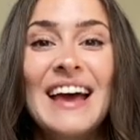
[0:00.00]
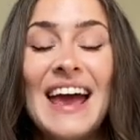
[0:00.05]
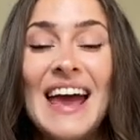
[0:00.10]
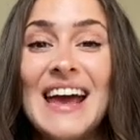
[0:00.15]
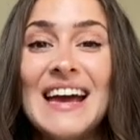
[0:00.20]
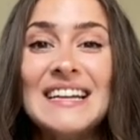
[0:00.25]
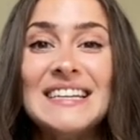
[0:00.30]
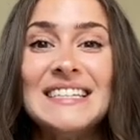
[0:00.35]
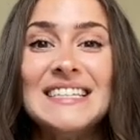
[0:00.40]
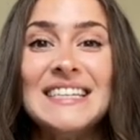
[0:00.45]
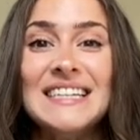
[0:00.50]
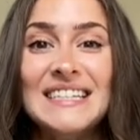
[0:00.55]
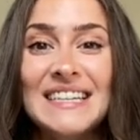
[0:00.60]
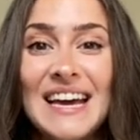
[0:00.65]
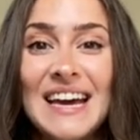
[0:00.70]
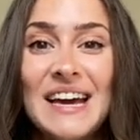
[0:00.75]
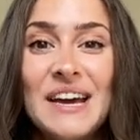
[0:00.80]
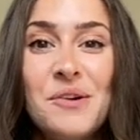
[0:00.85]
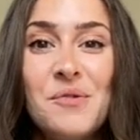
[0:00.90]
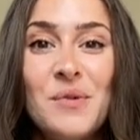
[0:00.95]
And
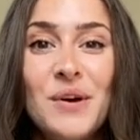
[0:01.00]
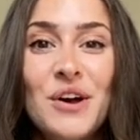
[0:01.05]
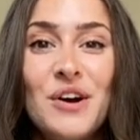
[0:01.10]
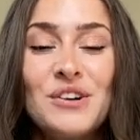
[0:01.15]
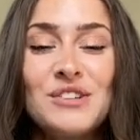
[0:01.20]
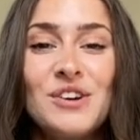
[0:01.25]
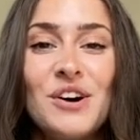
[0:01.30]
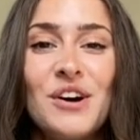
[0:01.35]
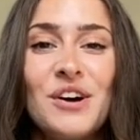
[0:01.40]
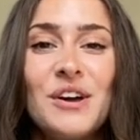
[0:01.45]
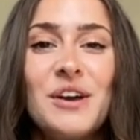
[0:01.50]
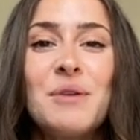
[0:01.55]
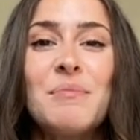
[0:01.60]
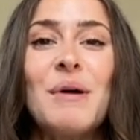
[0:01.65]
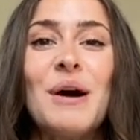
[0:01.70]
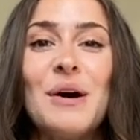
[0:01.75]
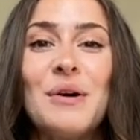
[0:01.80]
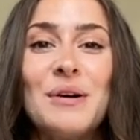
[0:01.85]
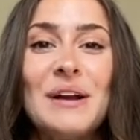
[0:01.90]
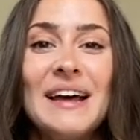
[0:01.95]
today we are talking
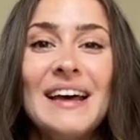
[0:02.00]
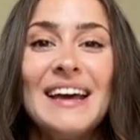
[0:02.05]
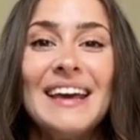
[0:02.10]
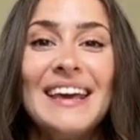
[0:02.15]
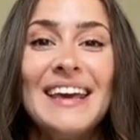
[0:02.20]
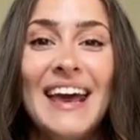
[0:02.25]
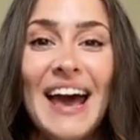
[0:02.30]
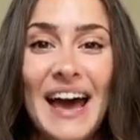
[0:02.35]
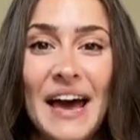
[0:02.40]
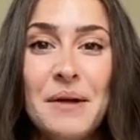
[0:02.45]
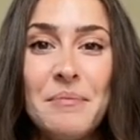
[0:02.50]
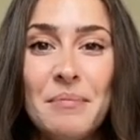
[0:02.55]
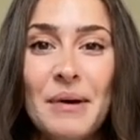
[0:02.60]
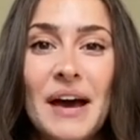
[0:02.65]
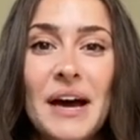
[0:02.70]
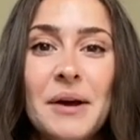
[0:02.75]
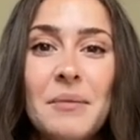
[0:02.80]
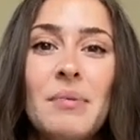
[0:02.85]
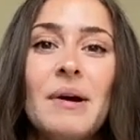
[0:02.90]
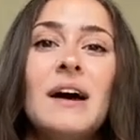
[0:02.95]
about cat
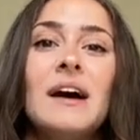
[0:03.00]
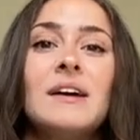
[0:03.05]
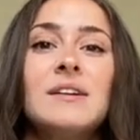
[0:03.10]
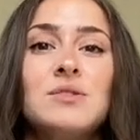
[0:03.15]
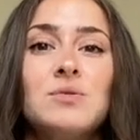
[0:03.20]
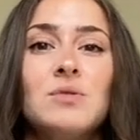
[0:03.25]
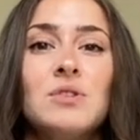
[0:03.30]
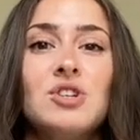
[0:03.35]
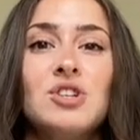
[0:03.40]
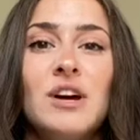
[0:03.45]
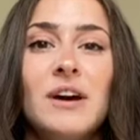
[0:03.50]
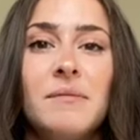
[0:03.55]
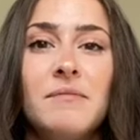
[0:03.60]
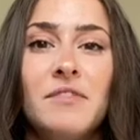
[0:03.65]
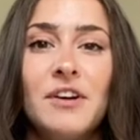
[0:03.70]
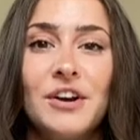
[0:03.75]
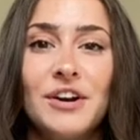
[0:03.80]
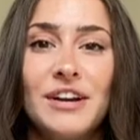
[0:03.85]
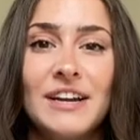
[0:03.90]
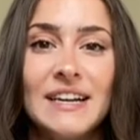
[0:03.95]
backpacks, which I'm
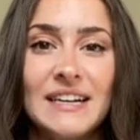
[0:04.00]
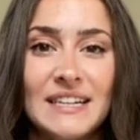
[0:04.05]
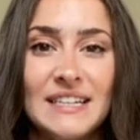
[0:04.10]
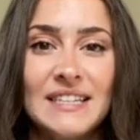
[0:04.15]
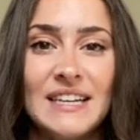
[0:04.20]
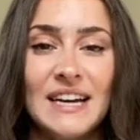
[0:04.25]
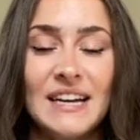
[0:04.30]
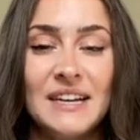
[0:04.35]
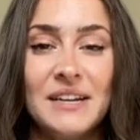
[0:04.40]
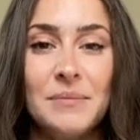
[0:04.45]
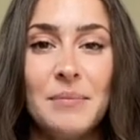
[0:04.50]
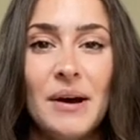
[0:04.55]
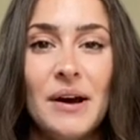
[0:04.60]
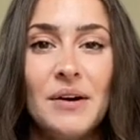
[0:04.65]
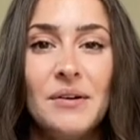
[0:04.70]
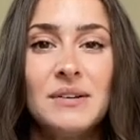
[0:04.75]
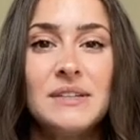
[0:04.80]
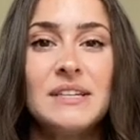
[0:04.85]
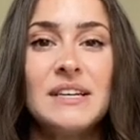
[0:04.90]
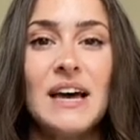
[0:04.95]
very excited
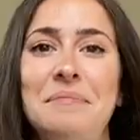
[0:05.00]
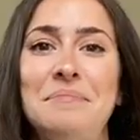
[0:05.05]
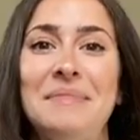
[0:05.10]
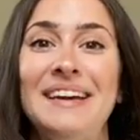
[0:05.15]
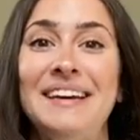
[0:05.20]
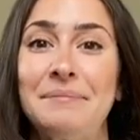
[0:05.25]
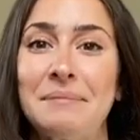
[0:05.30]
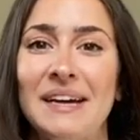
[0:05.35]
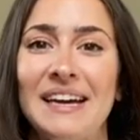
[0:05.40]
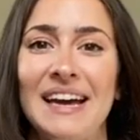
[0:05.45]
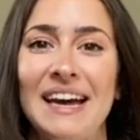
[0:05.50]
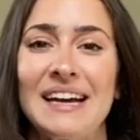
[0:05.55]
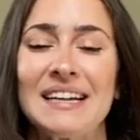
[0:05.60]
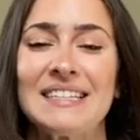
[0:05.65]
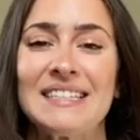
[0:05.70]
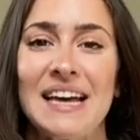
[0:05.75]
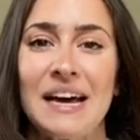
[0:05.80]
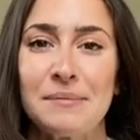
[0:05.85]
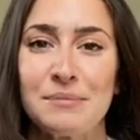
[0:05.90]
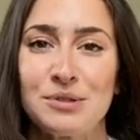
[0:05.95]
about. Me and my
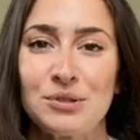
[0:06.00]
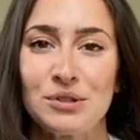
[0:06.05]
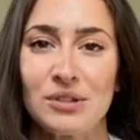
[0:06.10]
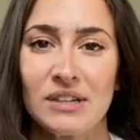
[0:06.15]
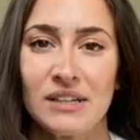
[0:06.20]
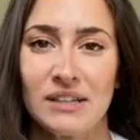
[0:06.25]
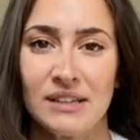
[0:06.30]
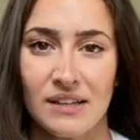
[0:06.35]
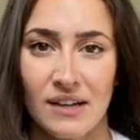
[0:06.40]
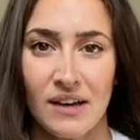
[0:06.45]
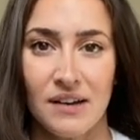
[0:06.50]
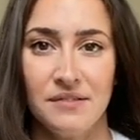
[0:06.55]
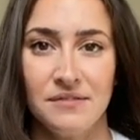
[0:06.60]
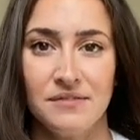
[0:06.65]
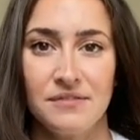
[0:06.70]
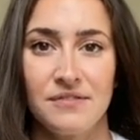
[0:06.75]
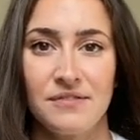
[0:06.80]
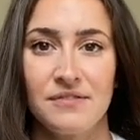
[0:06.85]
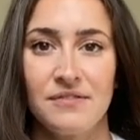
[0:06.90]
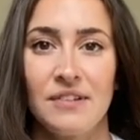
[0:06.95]
cats absolutely
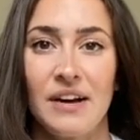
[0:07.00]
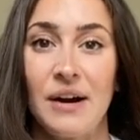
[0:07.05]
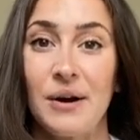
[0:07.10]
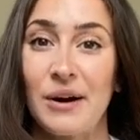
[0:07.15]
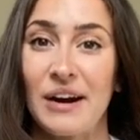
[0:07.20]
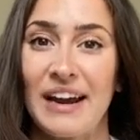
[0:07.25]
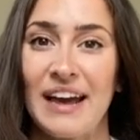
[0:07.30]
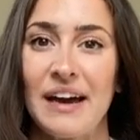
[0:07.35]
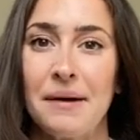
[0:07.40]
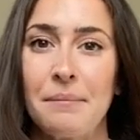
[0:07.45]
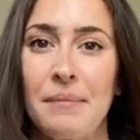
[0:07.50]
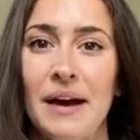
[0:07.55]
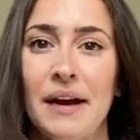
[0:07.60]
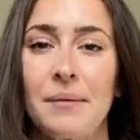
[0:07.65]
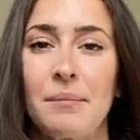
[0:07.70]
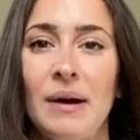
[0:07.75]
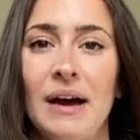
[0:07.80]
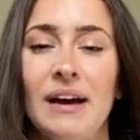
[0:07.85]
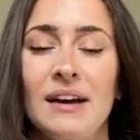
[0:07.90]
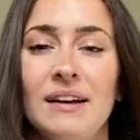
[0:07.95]
love our cat
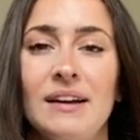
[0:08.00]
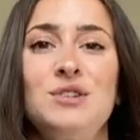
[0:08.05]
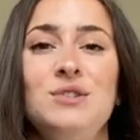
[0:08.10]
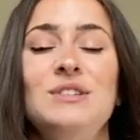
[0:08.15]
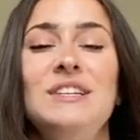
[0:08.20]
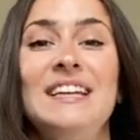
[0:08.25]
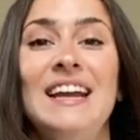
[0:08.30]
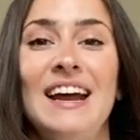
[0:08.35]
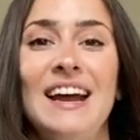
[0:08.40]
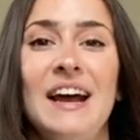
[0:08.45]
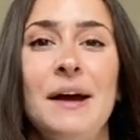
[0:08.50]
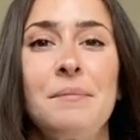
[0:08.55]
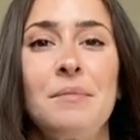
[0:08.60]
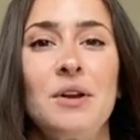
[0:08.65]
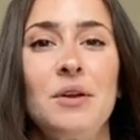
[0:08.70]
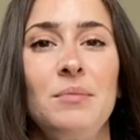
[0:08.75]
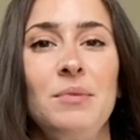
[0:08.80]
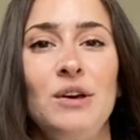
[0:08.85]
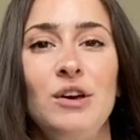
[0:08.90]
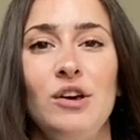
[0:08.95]
backpack. So today I'm
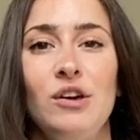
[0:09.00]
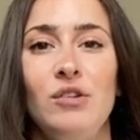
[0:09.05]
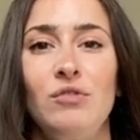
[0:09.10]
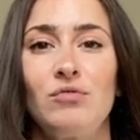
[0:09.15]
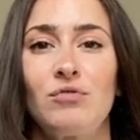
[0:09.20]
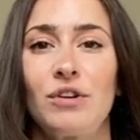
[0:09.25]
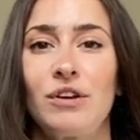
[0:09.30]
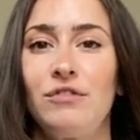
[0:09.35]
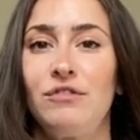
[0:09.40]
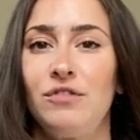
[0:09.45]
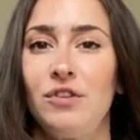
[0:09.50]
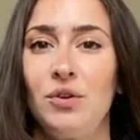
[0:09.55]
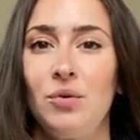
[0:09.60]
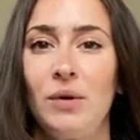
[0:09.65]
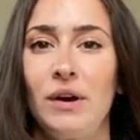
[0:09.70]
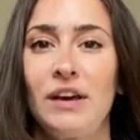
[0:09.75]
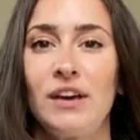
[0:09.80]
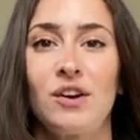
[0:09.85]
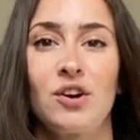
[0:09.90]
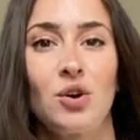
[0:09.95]
going to be
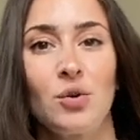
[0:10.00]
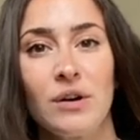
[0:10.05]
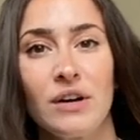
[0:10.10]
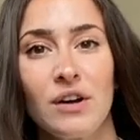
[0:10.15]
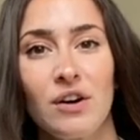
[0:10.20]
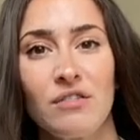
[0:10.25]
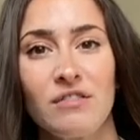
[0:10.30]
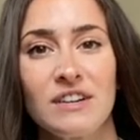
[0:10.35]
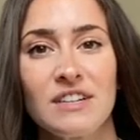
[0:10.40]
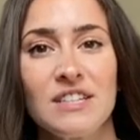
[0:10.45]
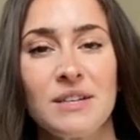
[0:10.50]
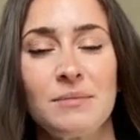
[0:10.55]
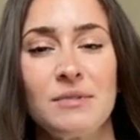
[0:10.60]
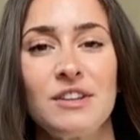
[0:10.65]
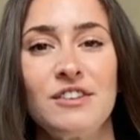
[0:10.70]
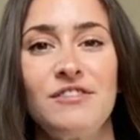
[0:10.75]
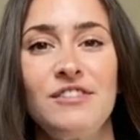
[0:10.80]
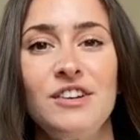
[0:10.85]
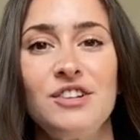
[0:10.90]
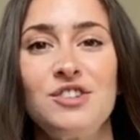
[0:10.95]
reviewing and going over some
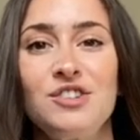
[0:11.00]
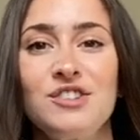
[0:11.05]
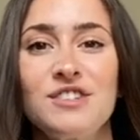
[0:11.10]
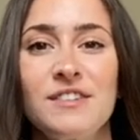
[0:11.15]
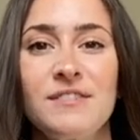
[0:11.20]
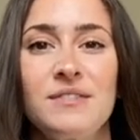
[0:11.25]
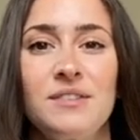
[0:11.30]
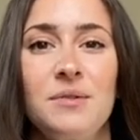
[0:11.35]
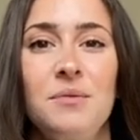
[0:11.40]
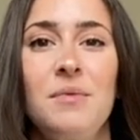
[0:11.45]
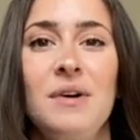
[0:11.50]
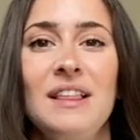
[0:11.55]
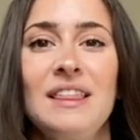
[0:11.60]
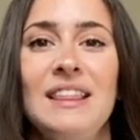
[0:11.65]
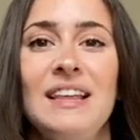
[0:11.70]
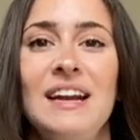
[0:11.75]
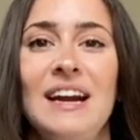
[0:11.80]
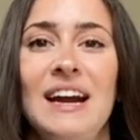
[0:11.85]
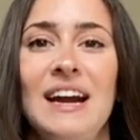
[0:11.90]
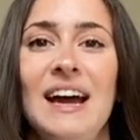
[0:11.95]
of the features of the one
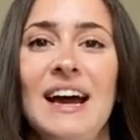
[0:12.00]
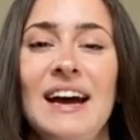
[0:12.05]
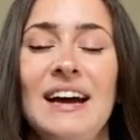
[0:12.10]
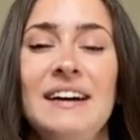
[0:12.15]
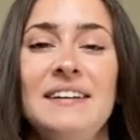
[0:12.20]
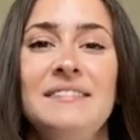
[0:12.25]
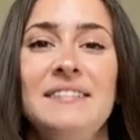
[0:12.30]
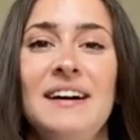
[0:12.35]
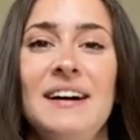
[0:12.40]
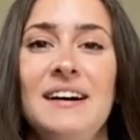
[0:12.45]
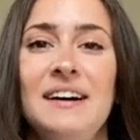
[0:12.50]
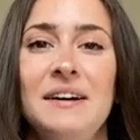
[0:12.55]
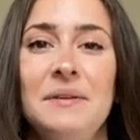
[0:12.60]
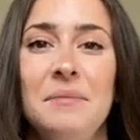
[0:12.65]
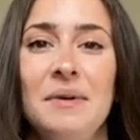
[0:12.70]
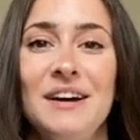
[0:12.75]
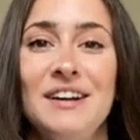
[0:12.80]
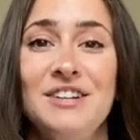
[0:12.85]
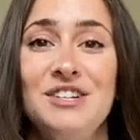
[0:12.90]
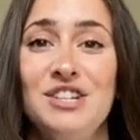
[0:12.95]
that I have
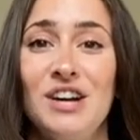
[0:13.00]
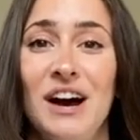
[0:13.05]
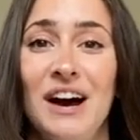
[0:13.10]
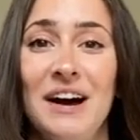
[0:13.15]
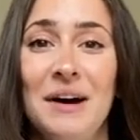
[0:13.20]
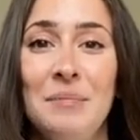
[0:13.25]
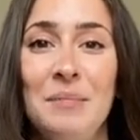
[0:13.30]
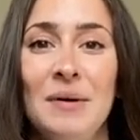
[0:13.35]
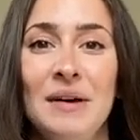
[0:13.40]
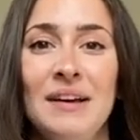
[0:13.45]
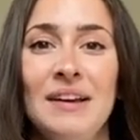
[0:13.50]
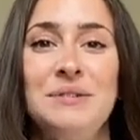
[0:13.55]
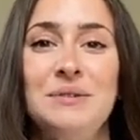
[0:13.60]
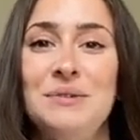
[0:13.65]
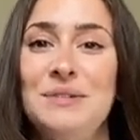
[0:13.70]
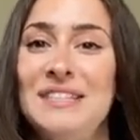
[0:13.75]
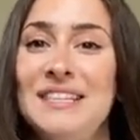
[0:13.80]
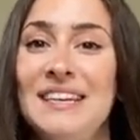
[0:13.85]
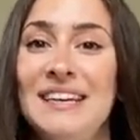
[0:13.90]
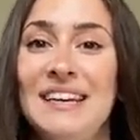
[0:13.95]
on my shop
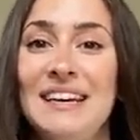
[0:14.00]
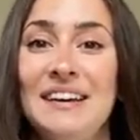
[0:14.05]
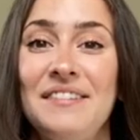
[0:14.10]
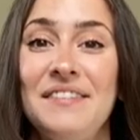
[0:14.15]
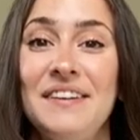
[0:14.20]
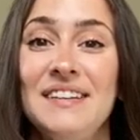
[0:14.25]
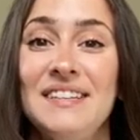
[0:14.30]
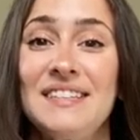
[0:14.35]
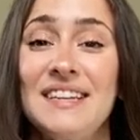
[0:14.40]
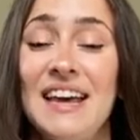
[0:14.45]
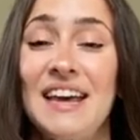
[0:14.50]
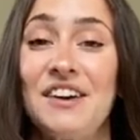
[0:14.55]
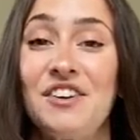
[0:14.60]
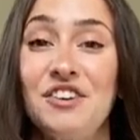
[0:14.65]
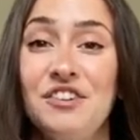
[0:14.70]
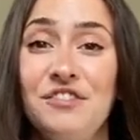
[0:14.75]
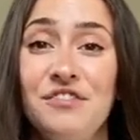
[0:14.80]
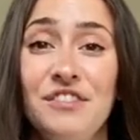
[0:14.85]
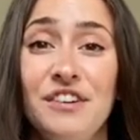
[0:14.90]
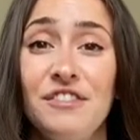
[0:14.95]
to see if it's a
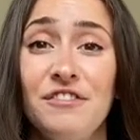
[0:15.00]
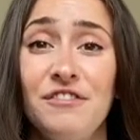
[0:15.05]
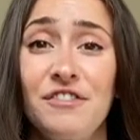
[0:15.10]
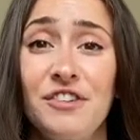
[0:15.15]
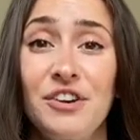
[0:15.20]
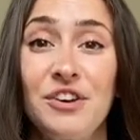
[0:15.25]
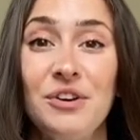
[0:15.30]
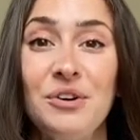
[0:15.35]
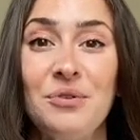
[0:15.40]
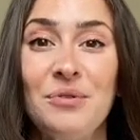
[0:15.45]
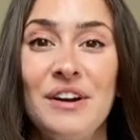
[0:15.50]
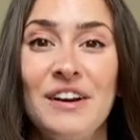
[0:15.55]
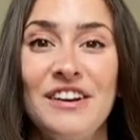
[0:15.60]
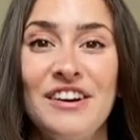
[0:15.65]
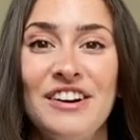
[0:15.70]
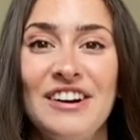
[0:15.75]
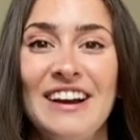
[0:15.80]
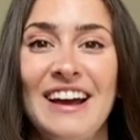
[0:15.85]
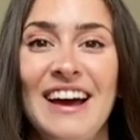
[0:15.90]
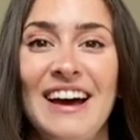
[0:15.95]
good fit for you and
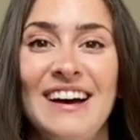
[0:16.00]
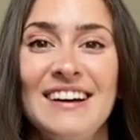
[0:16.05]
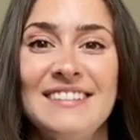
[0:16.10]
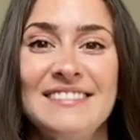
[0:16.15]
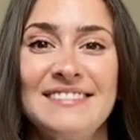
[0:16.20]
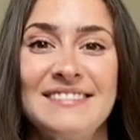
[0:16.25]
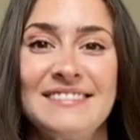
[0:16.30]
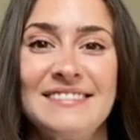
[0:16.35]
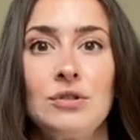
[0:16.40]
your cat.